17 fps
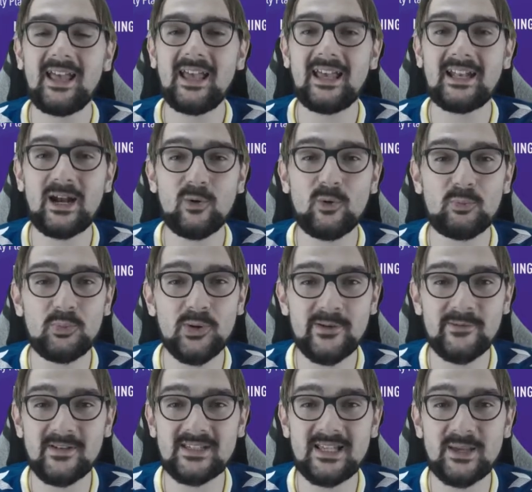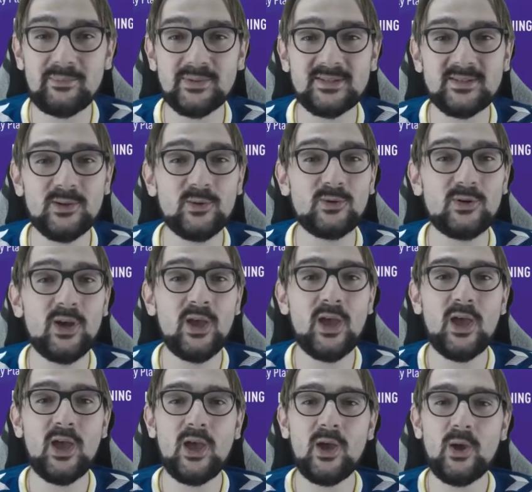In our previous episode,
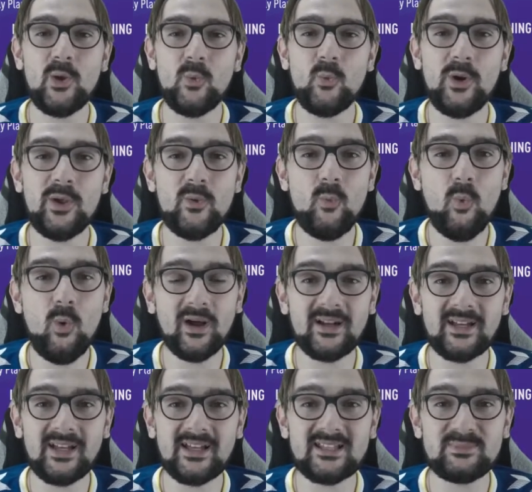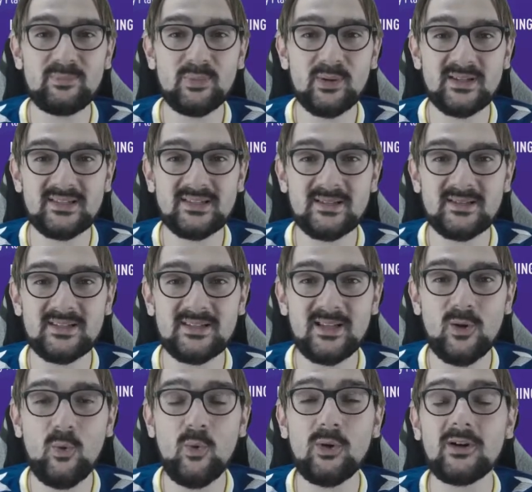we won against Bristol in
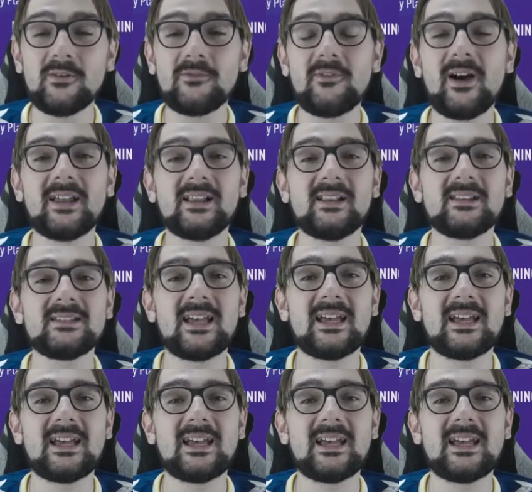the quarterfinals